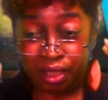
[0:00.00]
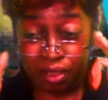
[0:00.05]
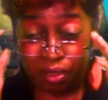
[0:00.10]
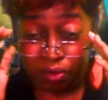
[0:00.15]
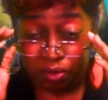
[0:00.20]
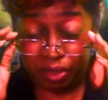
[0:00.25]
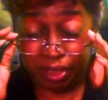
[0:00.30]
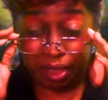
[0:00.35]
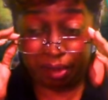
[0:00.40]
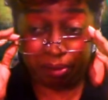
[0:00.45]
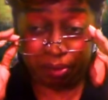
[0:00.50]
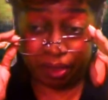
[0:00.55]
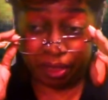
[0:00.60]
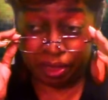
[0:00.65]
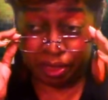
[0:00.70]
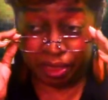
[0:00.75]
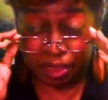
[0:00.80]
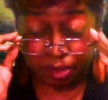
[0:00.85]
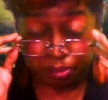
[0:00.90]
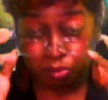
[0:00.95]
okay?
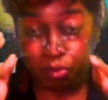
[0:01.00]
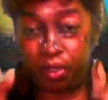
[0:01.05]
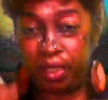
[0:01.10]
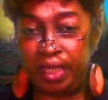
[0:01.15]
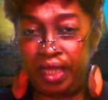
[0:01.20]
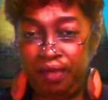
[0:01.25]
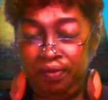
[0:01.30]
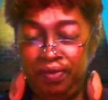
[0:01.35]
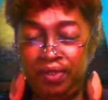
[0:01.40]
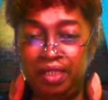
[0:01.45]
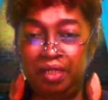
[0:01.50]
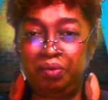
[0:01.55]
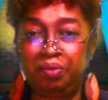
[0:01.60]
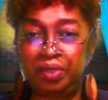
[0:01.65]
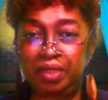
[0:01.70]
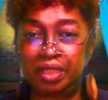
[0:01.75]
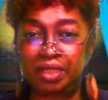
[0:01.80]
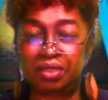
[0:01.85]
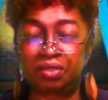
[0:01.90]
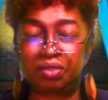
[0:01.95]
Because it's more evident
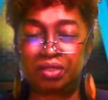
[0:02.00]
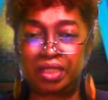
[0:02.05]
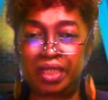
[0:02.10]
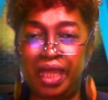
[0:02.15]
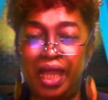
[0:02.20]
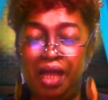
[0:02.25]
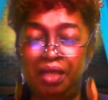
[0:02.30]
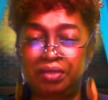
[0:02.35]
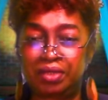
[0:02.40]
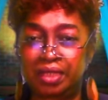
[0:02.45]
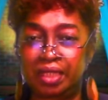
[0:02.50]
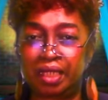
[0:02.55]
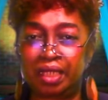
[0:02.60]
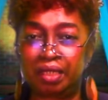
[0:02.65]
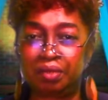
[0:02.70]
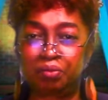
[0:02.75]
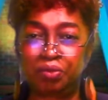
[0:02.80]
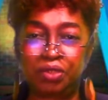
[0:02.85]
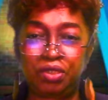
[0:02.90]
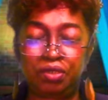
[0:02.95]
when it's on the
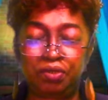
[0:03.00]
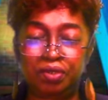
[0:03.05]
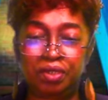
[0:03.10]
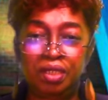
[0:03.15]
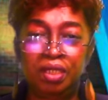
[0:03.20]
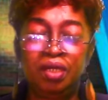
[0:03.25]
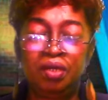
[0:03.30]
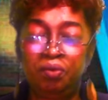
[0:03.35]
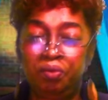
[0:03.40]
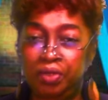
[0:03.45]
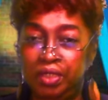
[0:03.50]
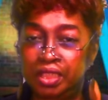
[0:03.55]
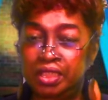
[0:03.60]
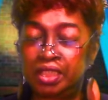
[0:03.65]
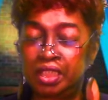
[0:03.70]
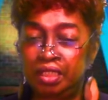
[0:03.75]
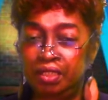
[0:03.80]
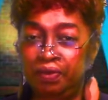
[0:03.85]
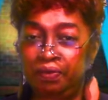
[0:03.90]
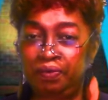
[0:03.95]
outside, when it's
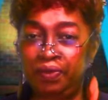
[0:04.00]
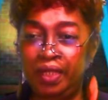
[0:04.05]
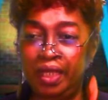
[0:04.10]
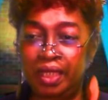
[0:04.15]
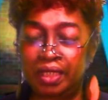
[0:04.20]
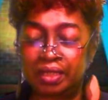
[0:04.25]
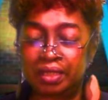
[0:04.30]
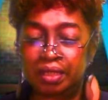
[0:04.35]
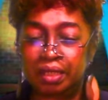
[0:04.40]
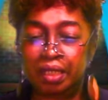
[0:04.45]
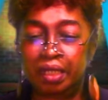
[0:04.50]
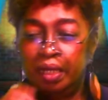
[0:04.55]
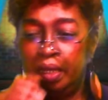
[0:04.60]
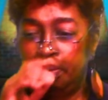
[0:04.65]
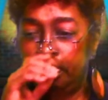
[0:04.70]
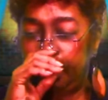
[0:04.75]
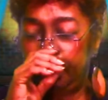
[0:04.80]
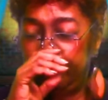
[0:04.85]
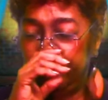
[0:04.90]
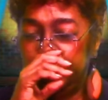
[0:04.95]
in the flesh.
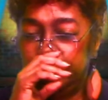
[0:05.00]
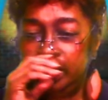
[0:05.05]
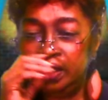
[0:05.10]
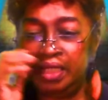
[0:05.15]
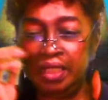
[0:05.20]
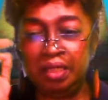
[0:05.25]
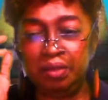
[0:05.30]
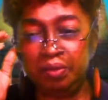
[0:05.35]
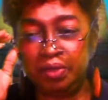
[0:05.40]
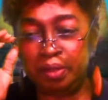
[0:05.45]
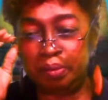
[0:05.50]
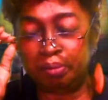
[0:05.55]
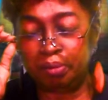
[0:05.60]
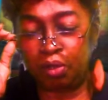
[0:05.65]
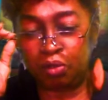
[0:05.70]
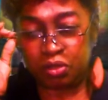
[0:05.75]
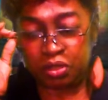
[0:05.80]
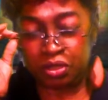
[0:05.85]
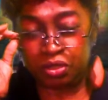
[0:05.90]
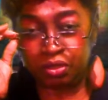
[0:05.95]
But when you're dealing with
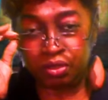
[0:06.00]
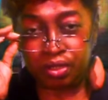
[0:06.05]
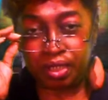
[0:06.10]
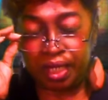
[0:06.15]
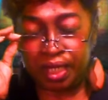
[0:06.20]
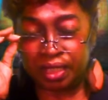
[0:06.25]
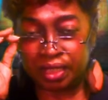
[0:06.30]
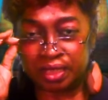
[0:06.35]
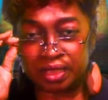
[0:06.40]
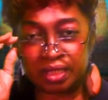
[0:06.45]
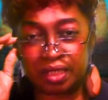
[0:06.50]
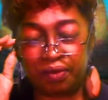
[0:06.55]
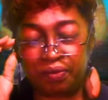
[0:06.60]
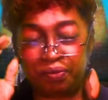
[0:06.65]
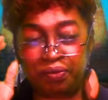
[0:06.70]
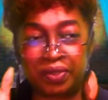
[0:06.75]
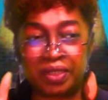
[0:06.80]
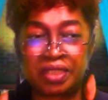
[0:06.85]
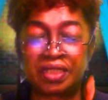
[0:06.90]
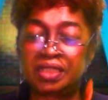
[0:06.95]
emotional kind of
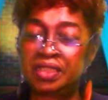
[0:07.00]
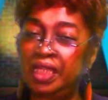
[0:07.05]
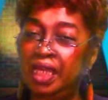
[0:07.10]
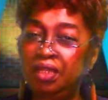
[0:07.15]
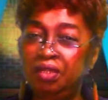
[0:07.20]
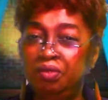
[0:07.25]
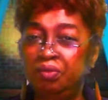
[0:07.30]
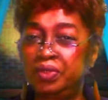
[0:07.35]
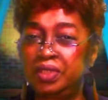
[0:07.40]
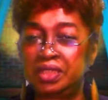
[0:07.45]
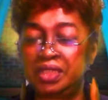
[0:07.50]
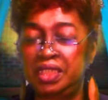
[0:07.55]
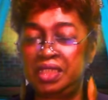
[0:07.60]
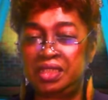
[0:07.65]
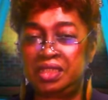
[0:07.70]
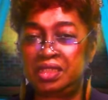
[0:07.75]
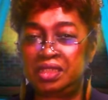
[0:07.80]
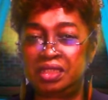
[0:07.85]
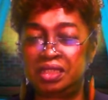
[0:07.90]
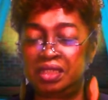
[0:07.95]
suffering, it's not always
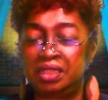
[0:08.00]
easy to